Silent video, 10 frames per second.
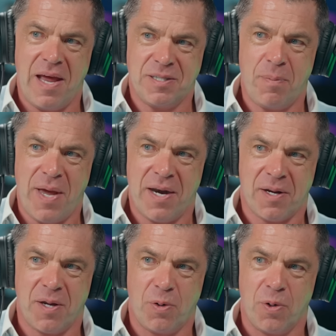
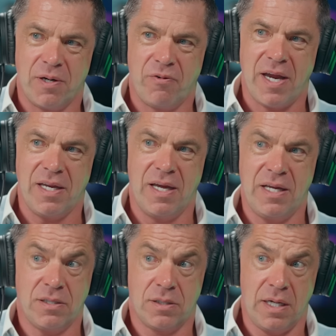America going right?
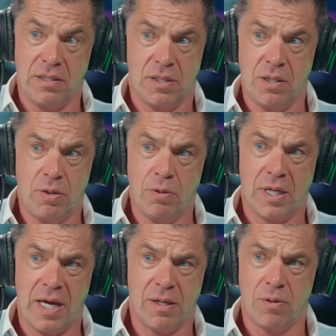Is the
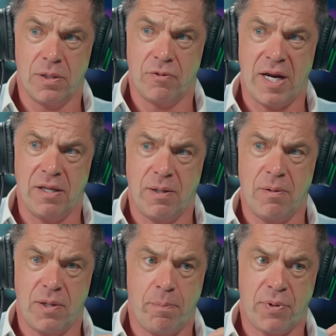UK going right?
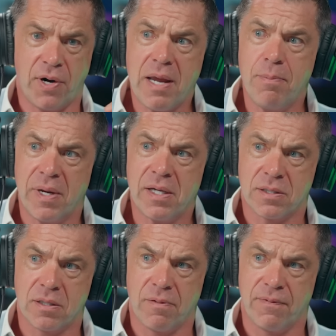The Prime
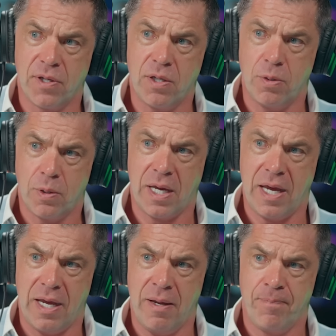Minister of the
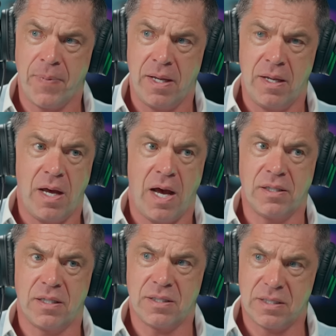UK had
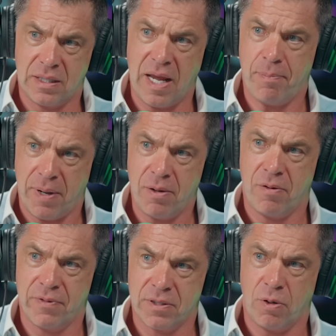to step out
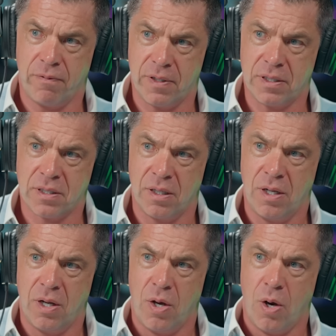of his office
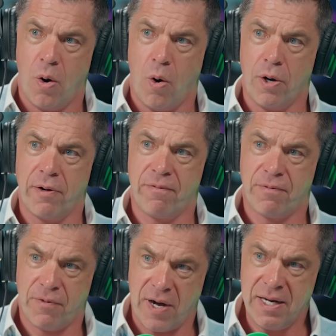on a
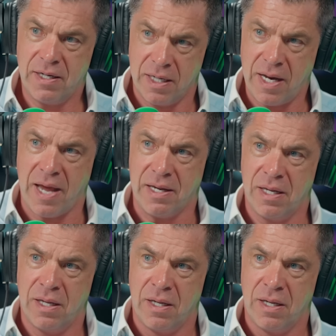Friday night